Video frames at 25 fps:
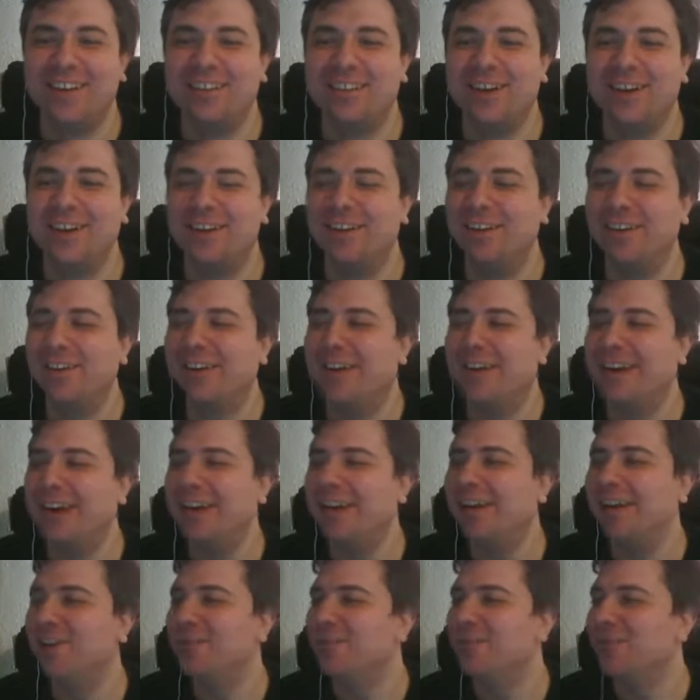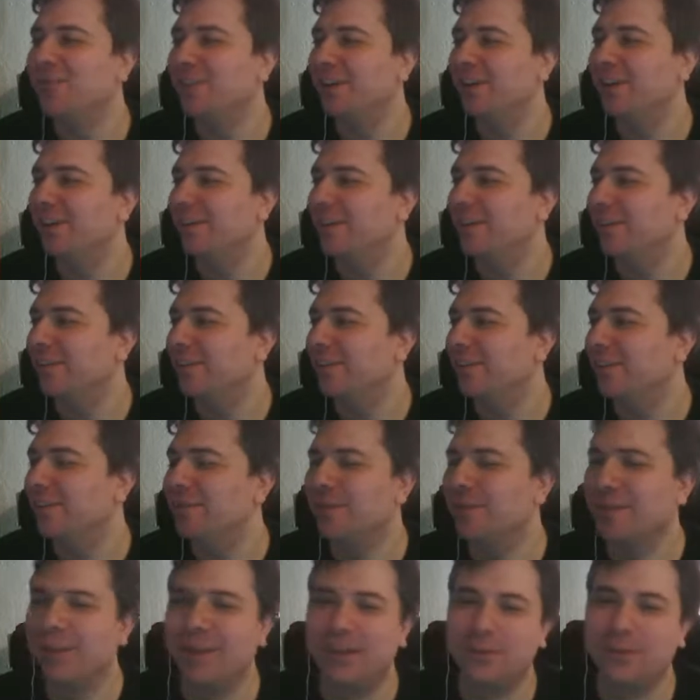So, and also
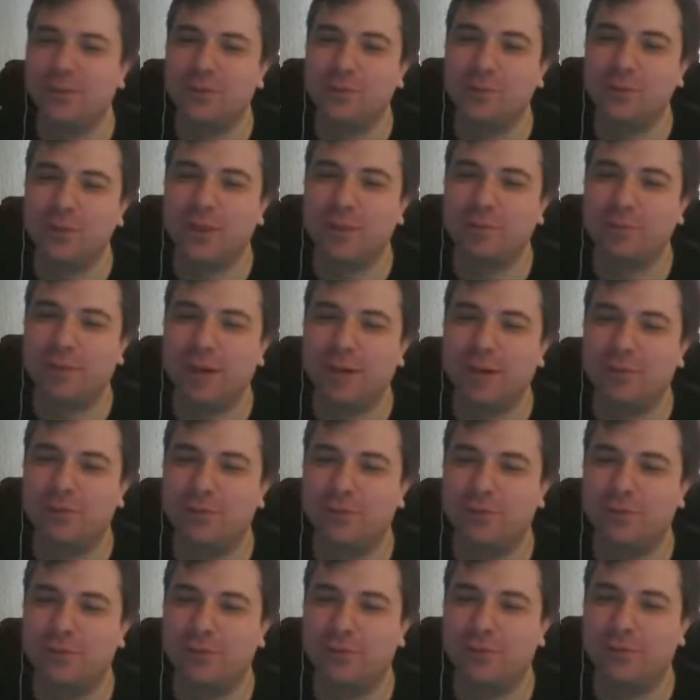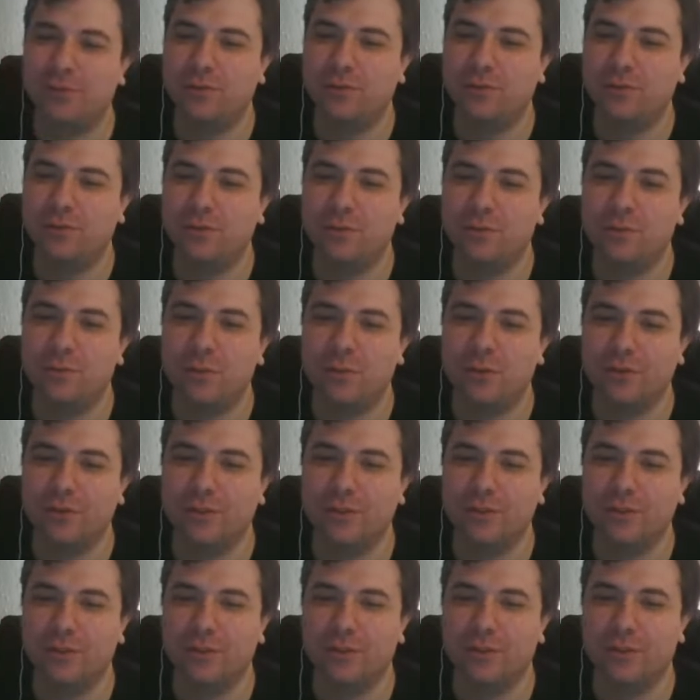talking about
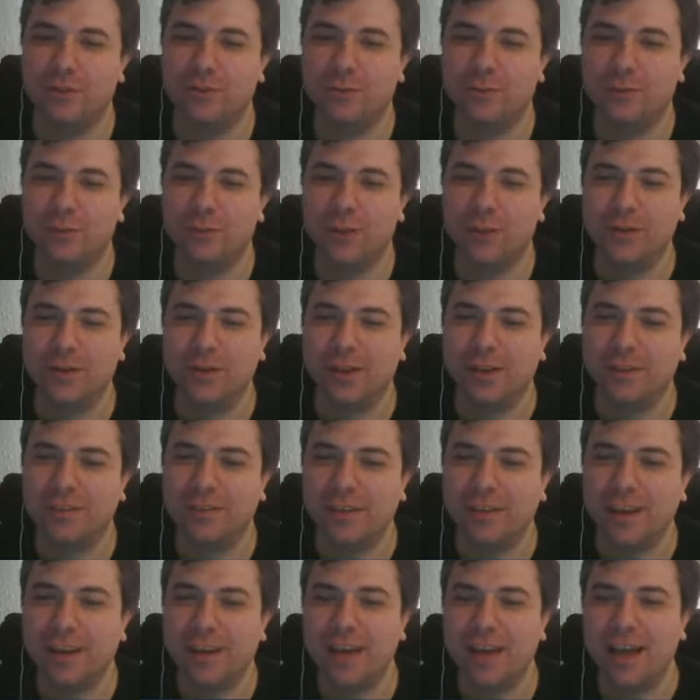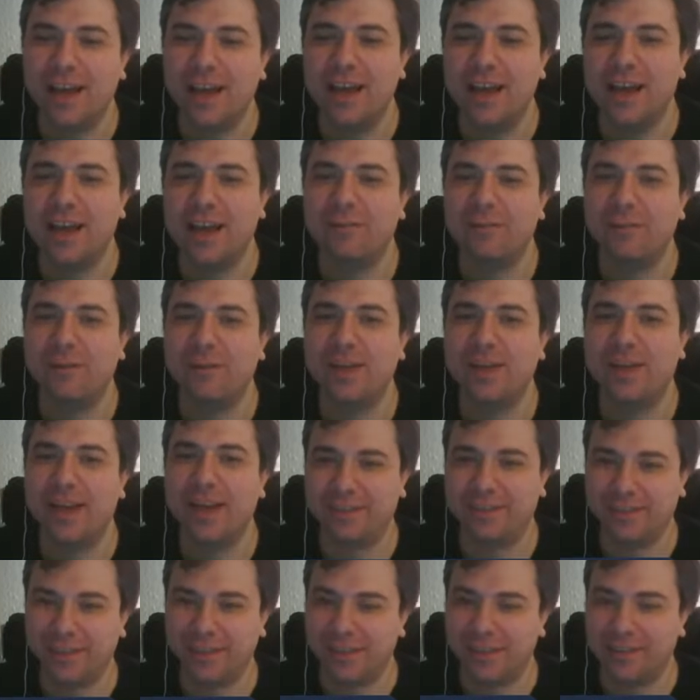toolboxes and useful units,
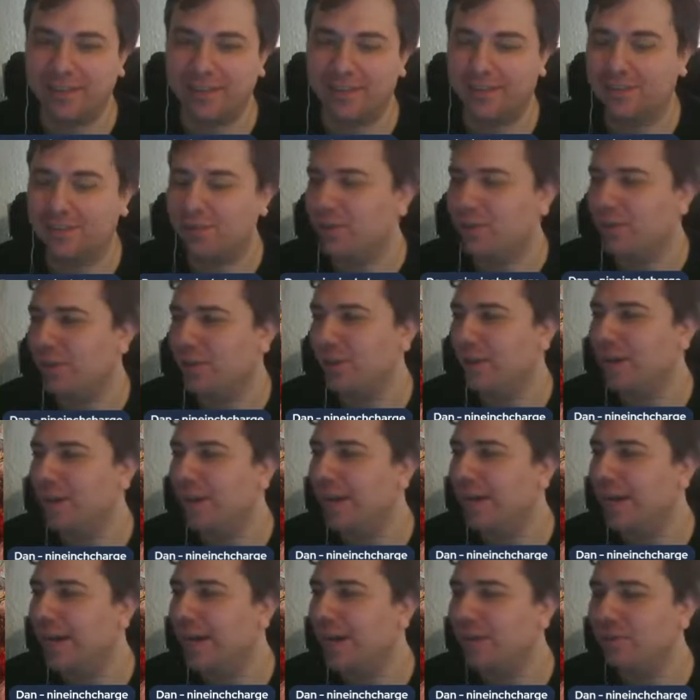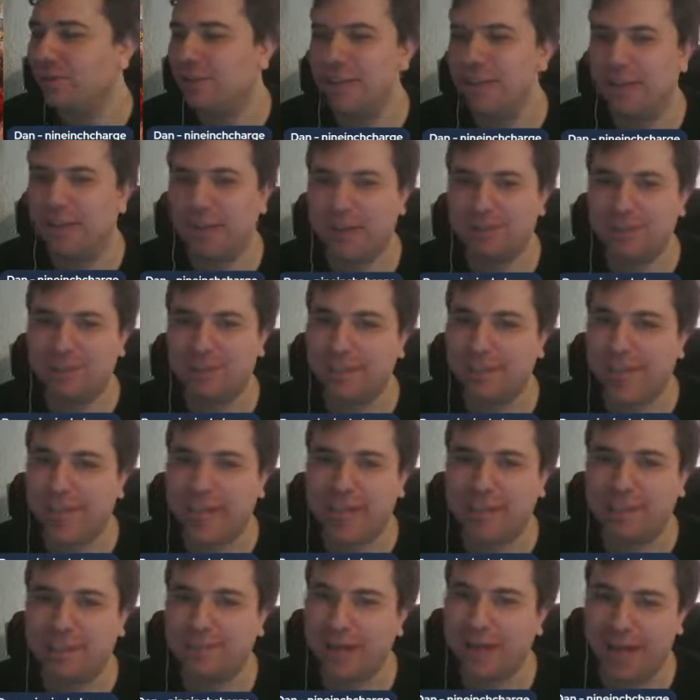fanatics, and you didn't have to
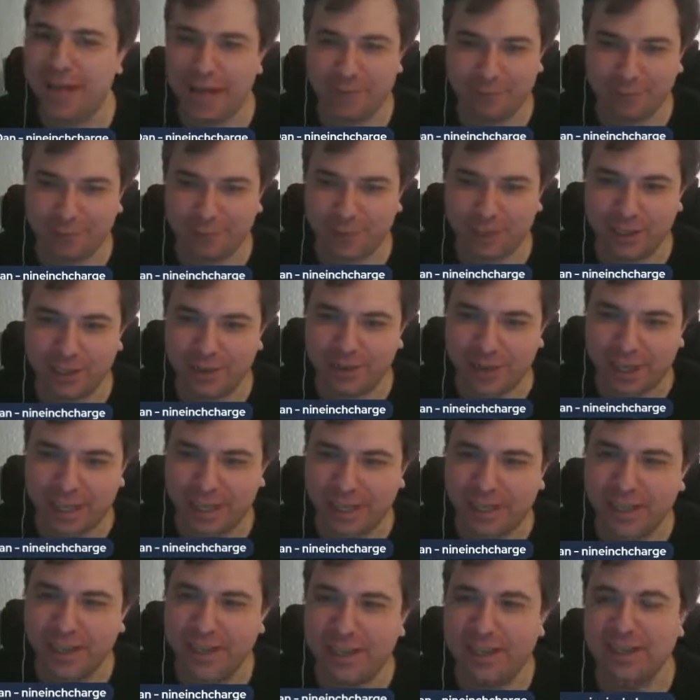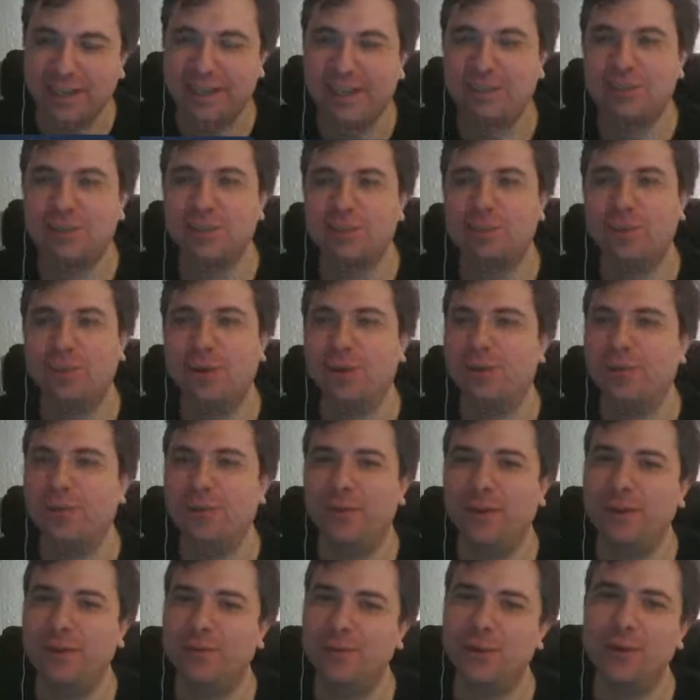take them in every unit. They just put the
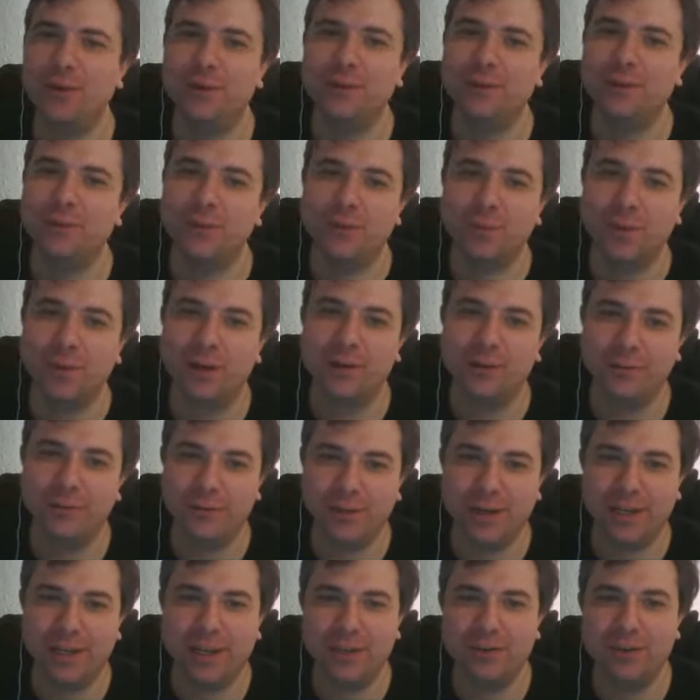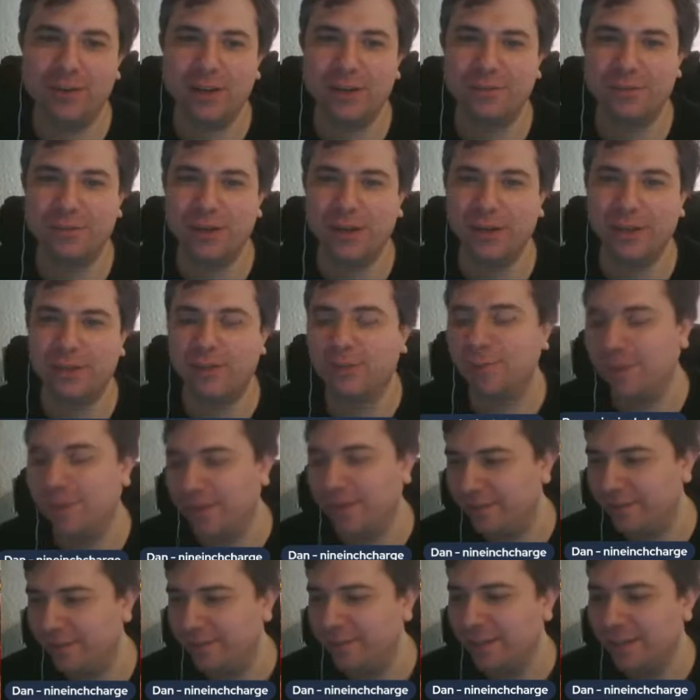fear of God into your opponent. If you had a unit of night
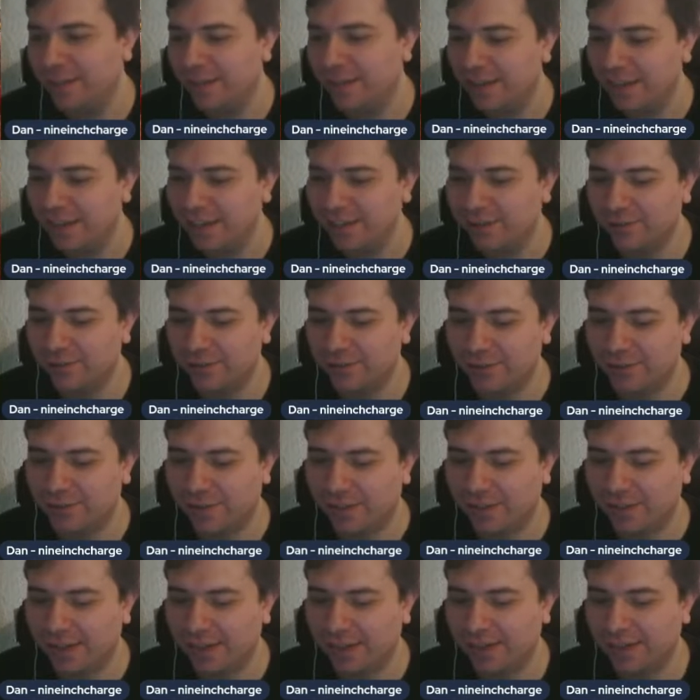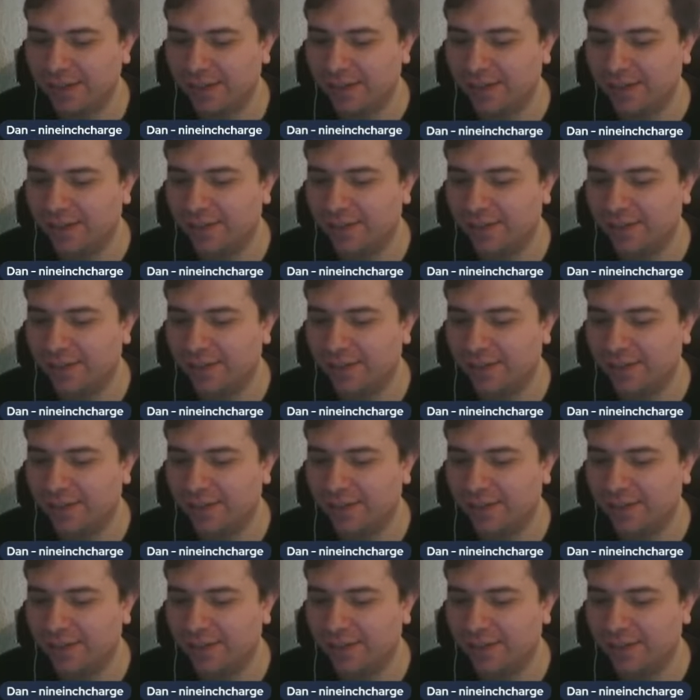goblins, you were just like,